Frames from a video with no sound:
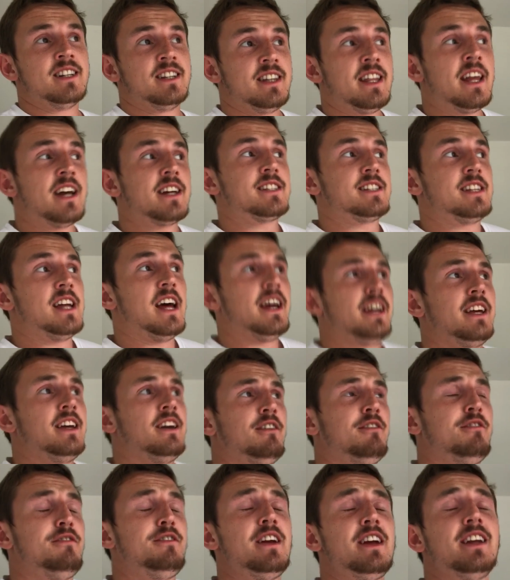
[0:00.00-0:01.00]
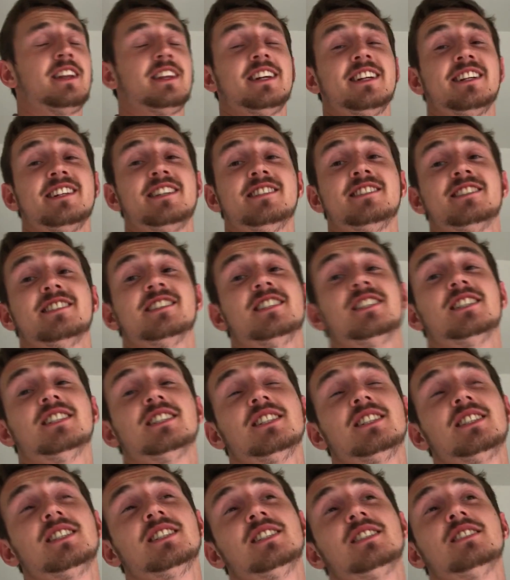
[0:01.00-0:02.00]
Next day, feeling... Uh...
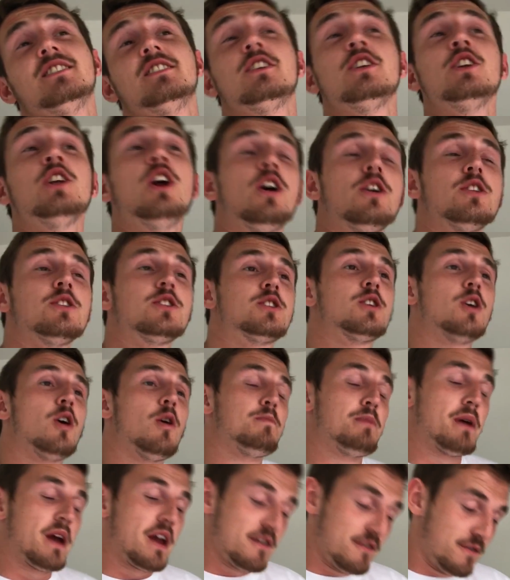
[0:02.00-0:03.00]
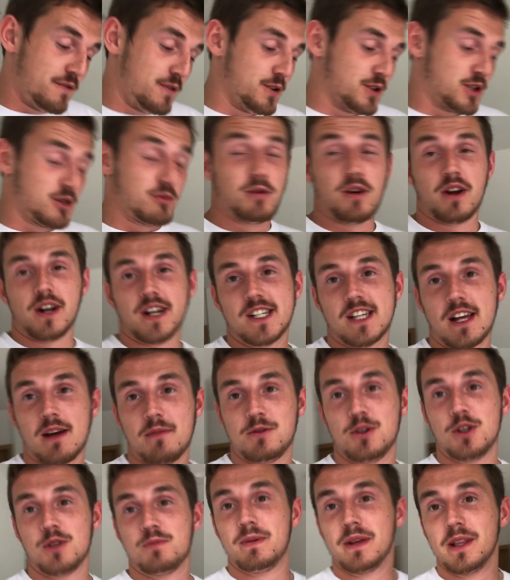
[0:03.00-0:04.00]
Not so painful, to be honest. I've
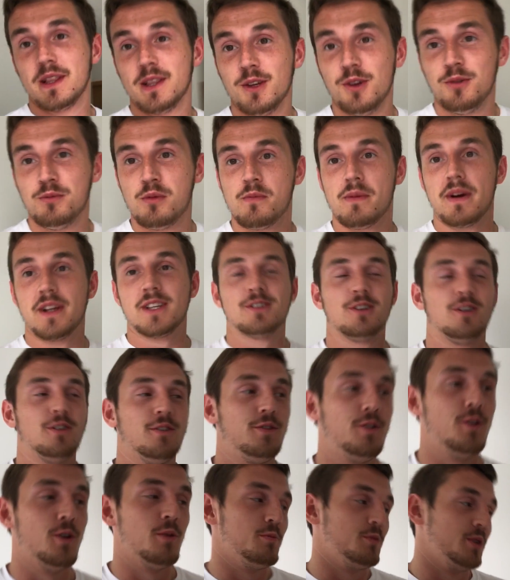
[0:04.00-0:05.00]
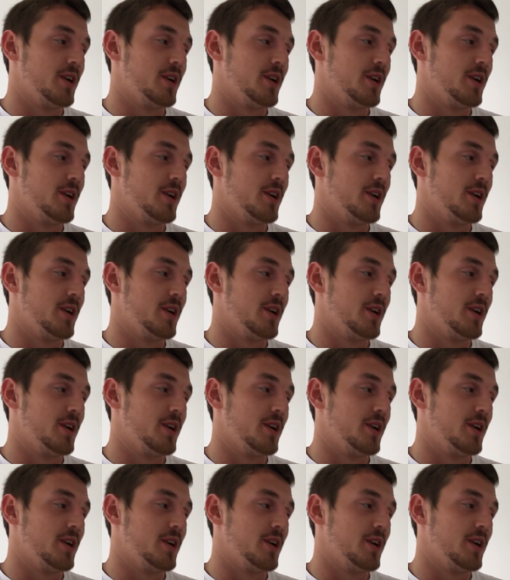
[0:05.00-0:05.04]
just been lubing myself up